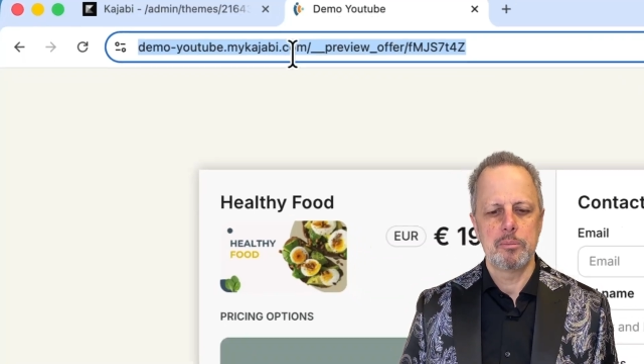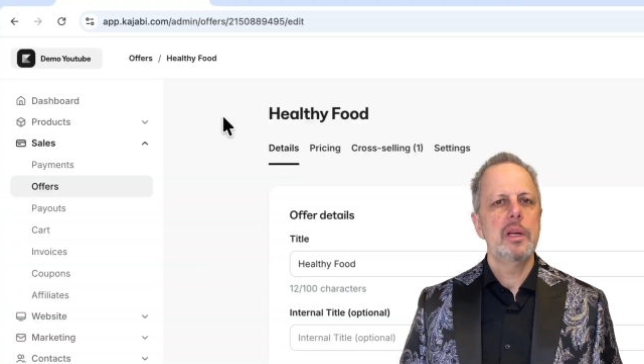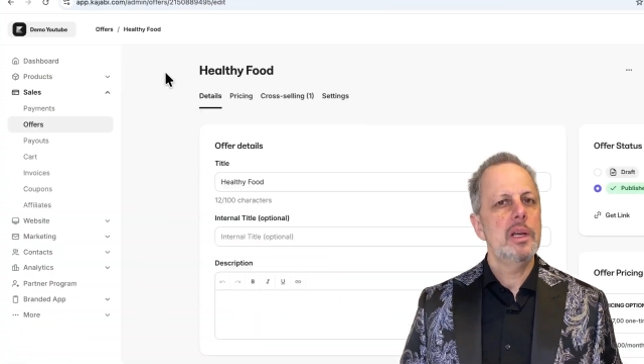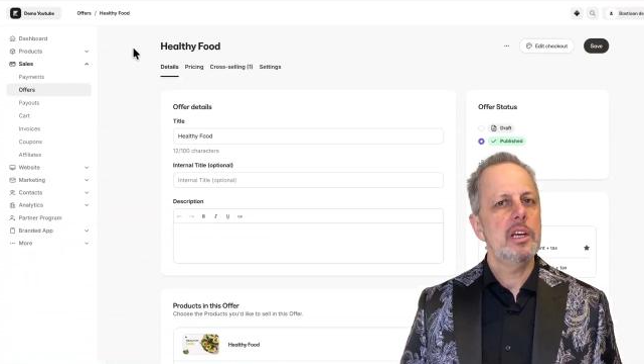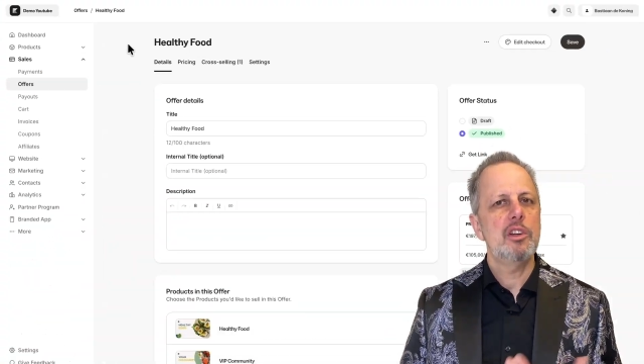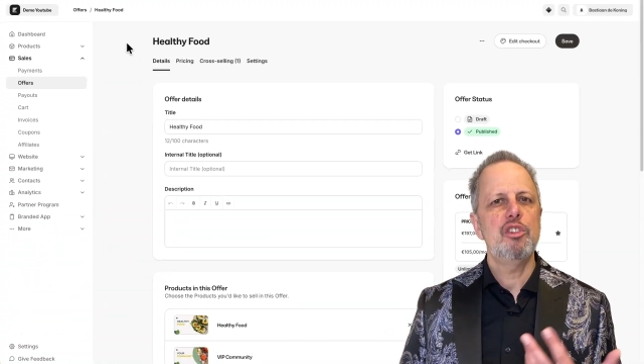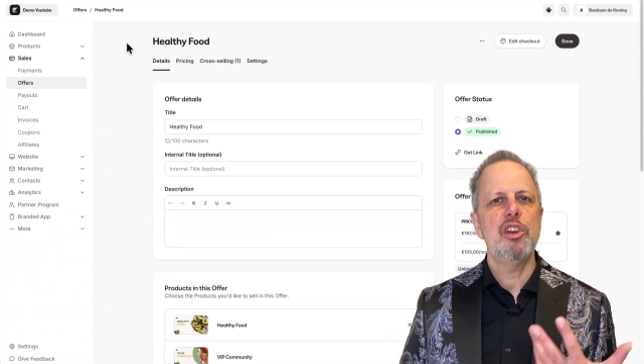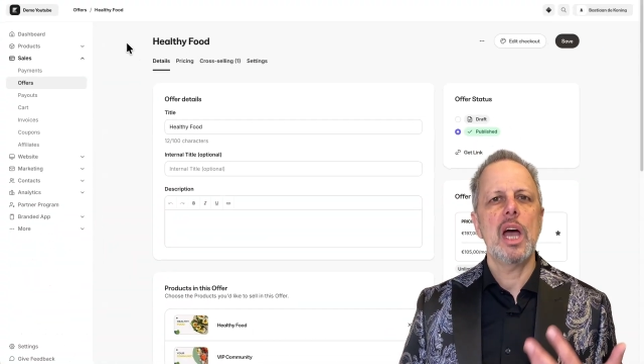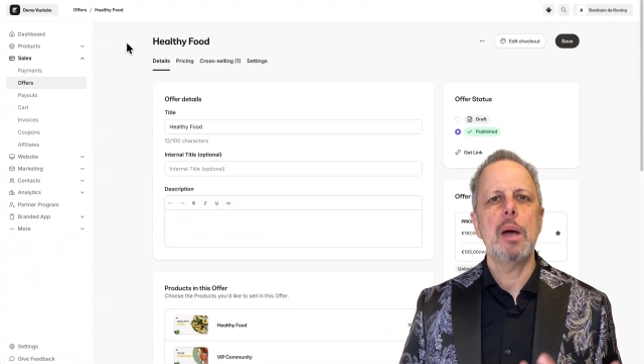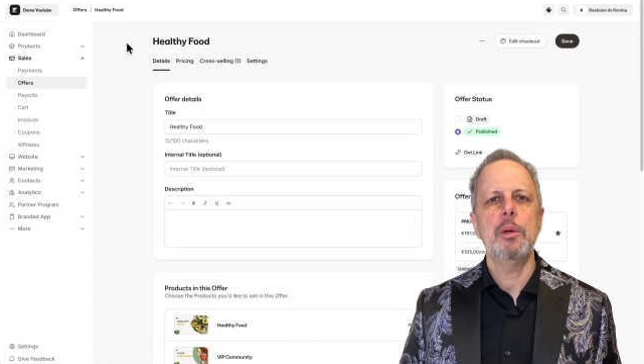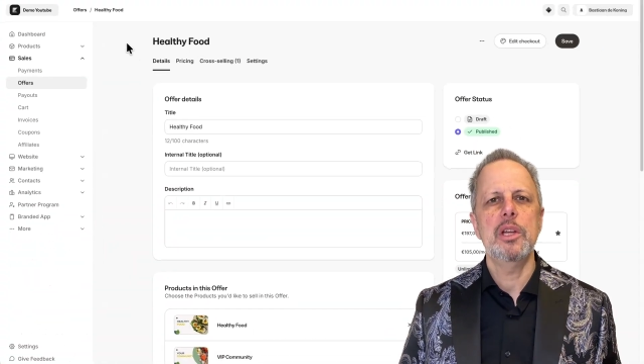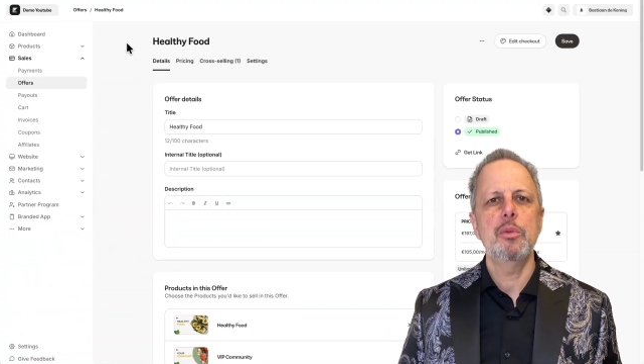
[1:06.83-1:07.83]
In
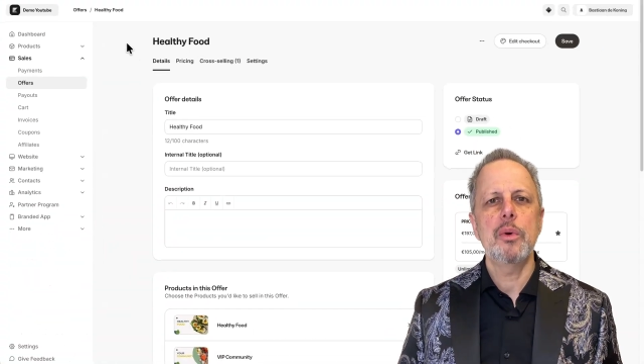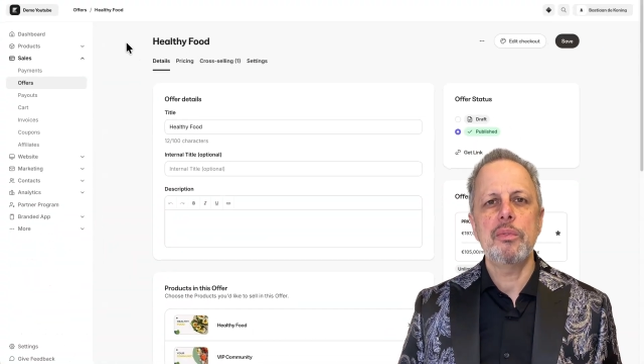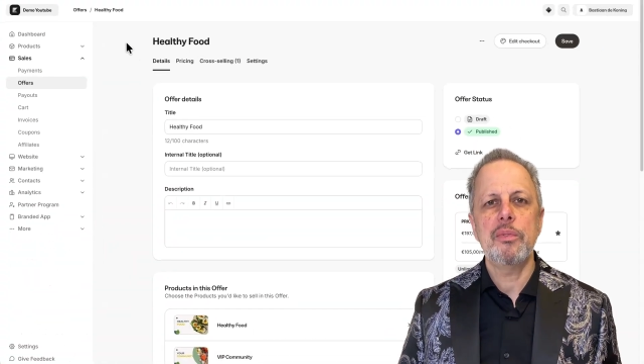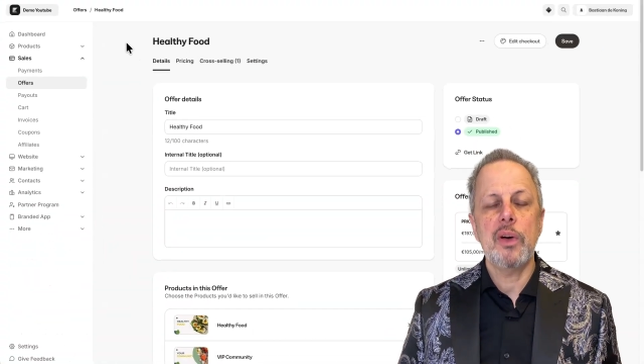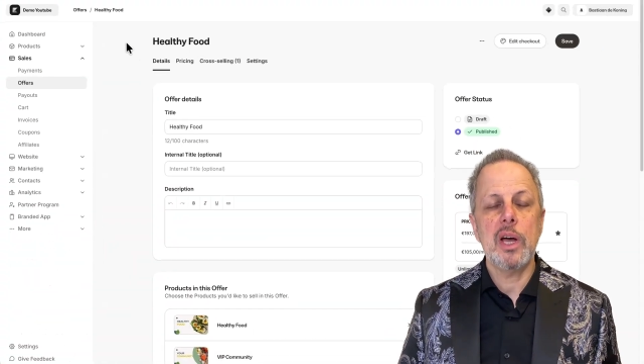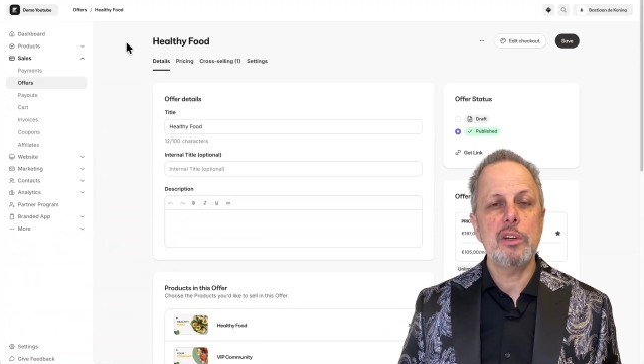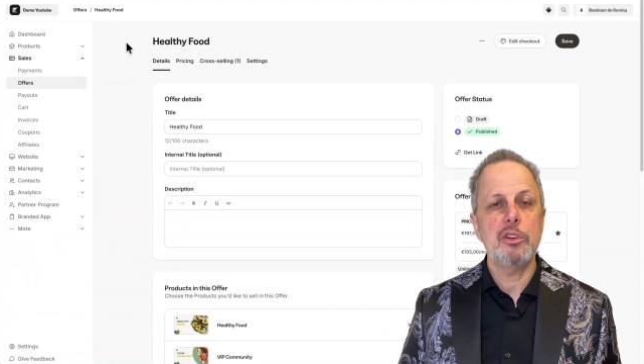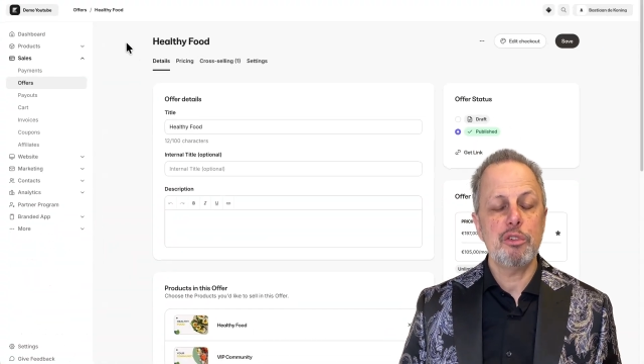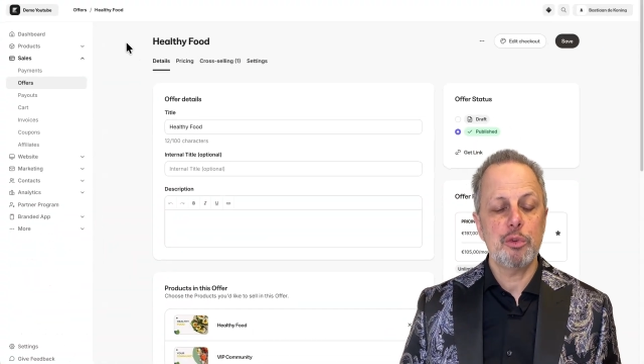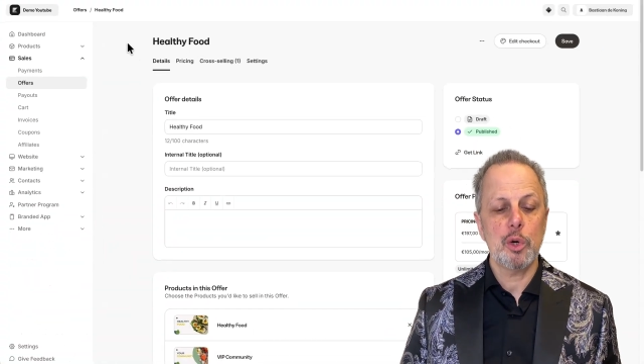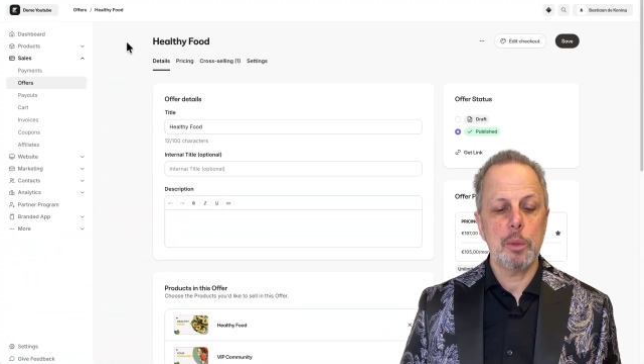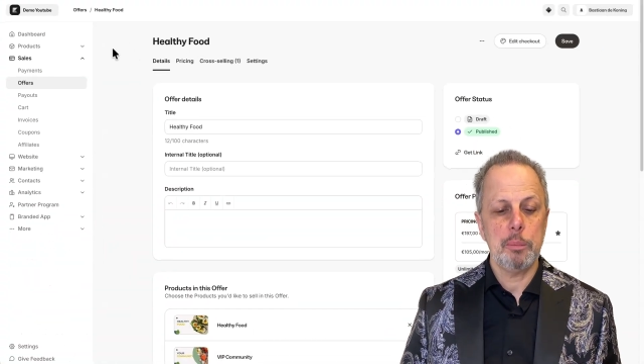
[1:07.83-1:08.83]
Kajabi you will find the
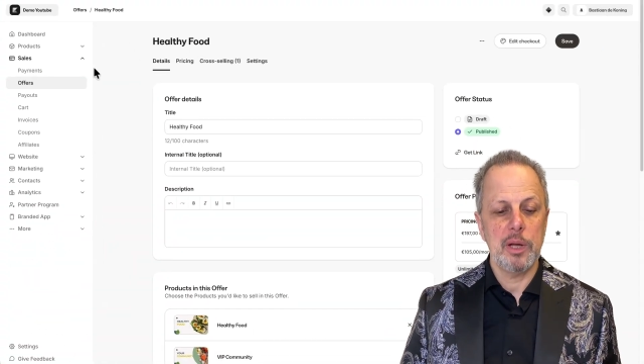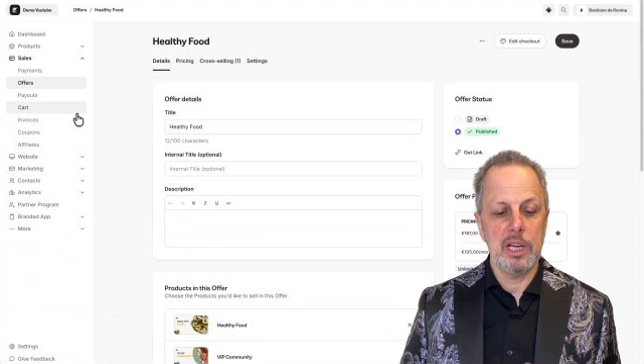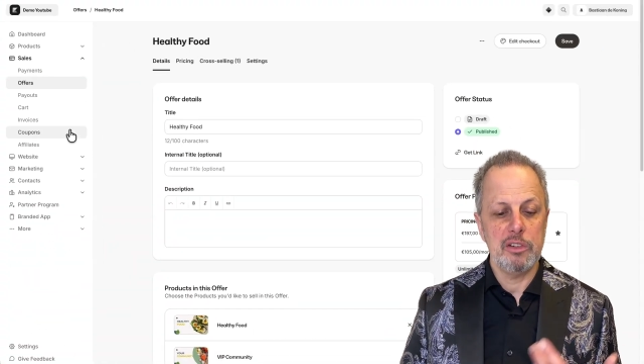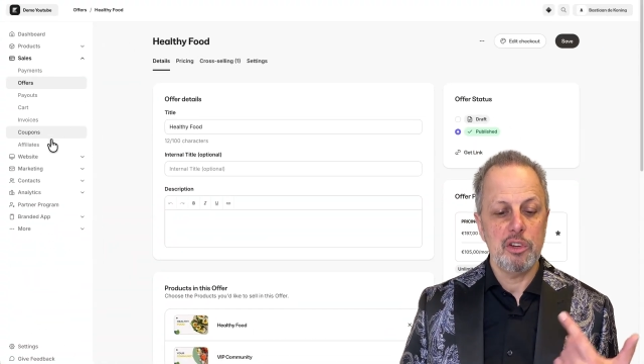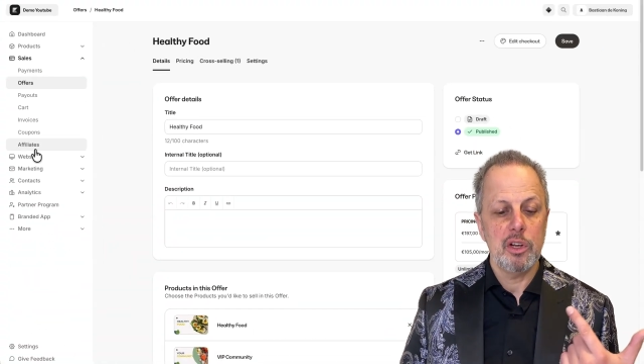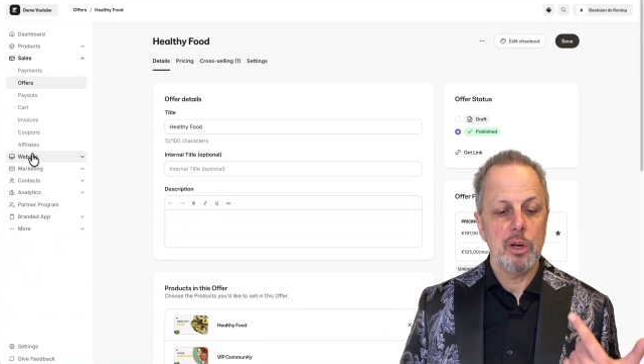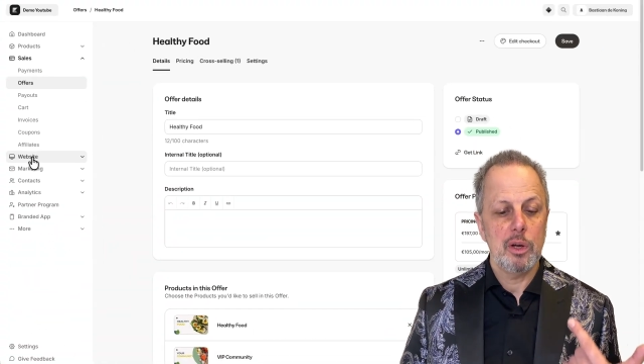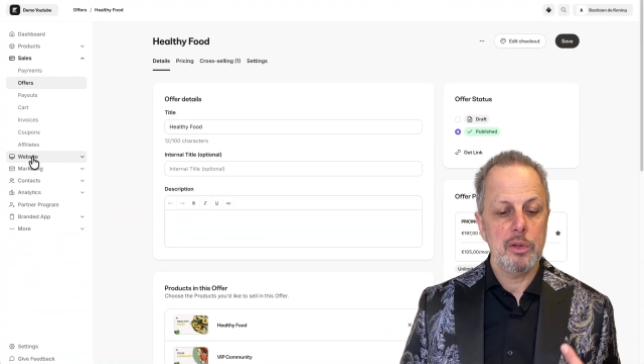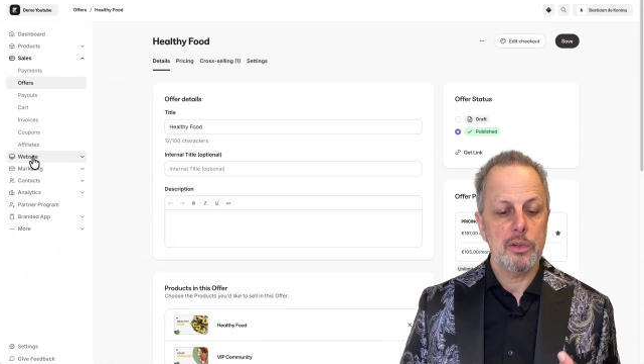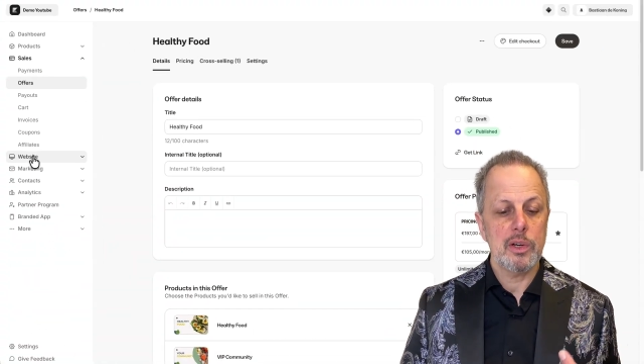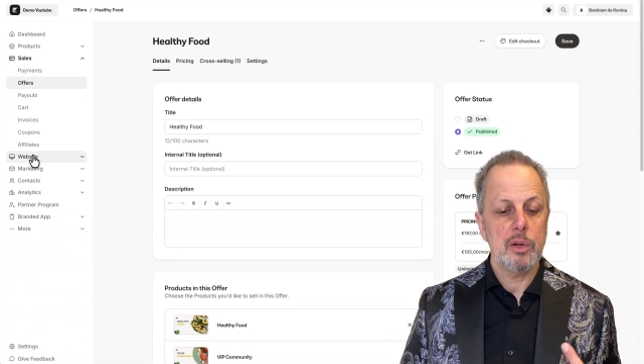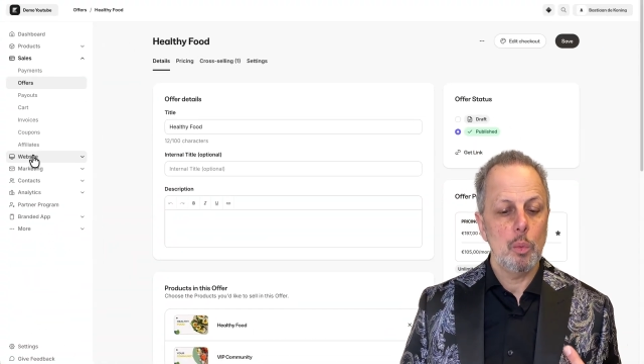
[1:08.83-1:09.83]
store page
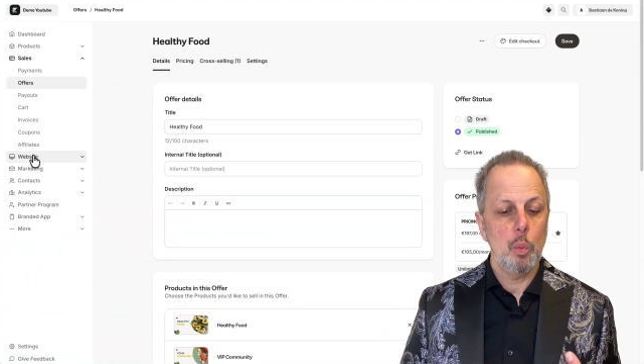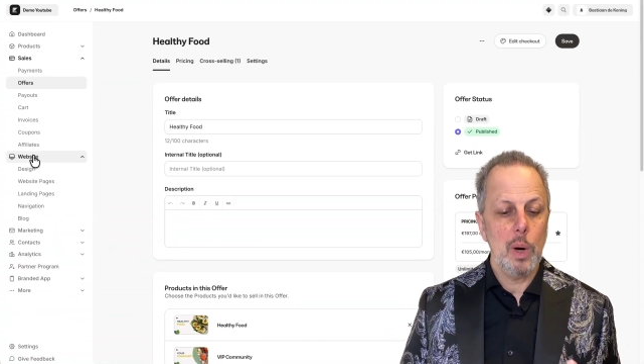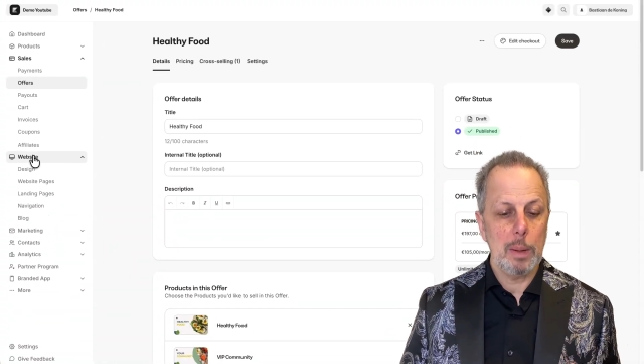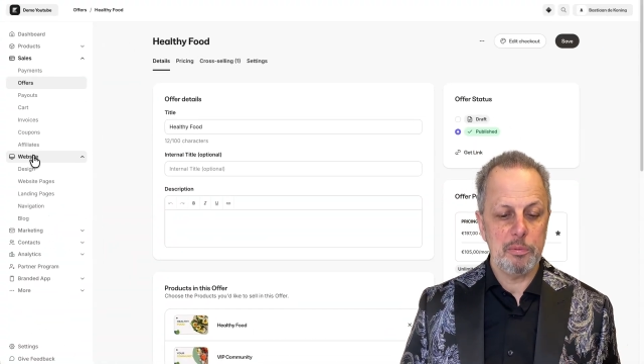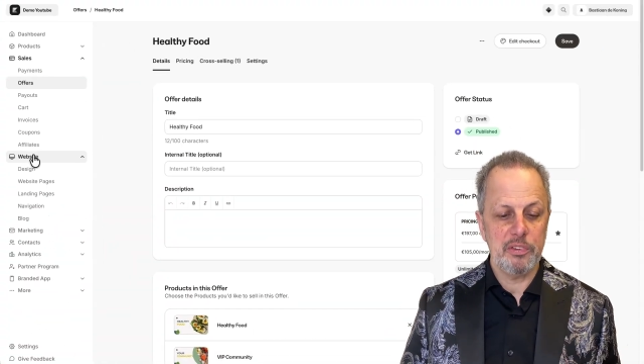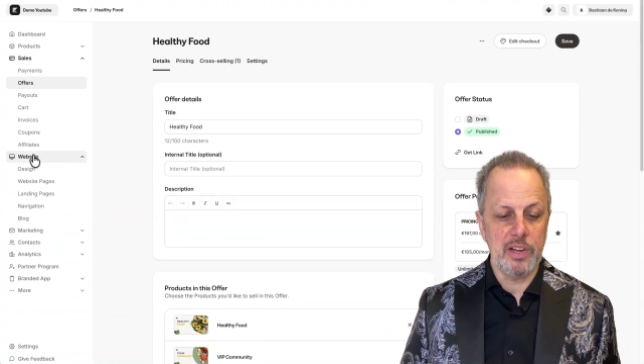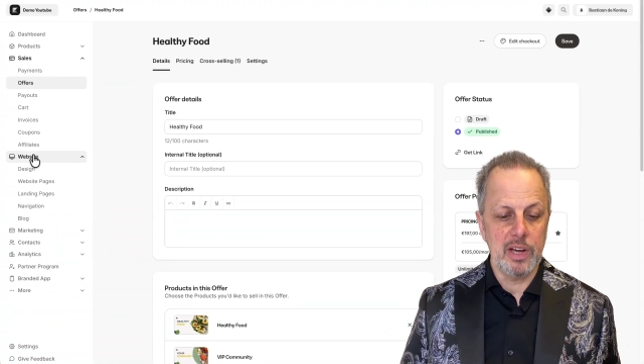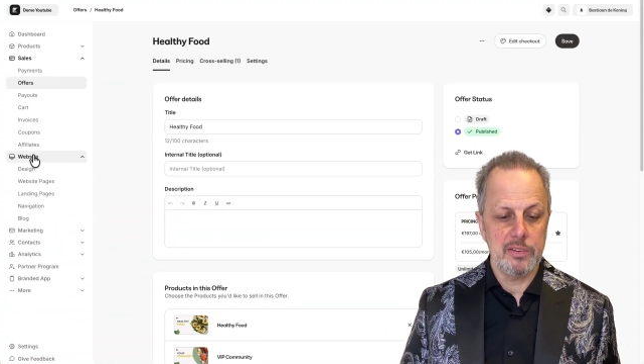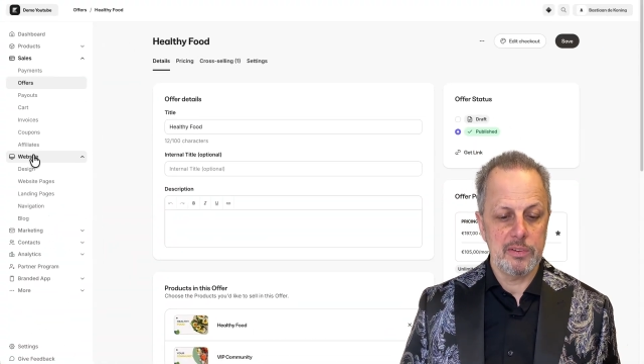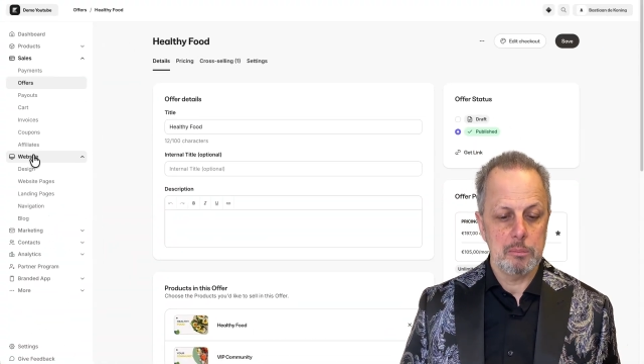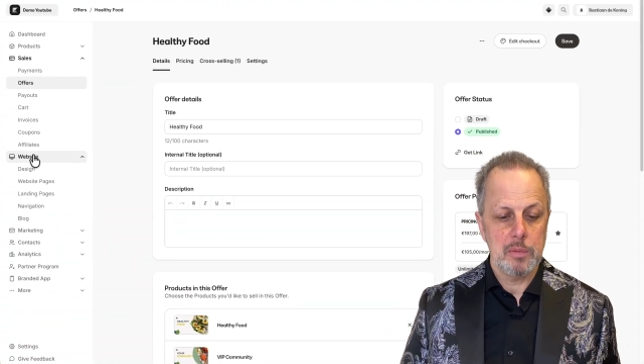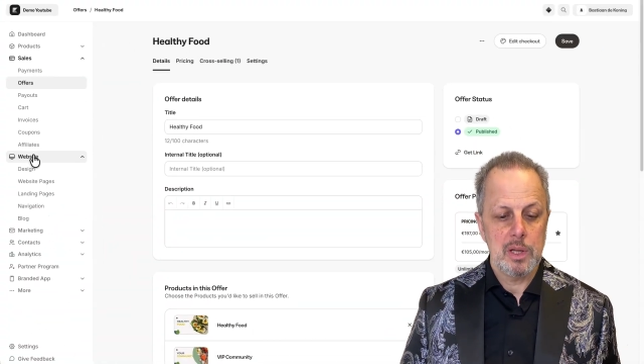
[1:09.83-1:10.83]
under website.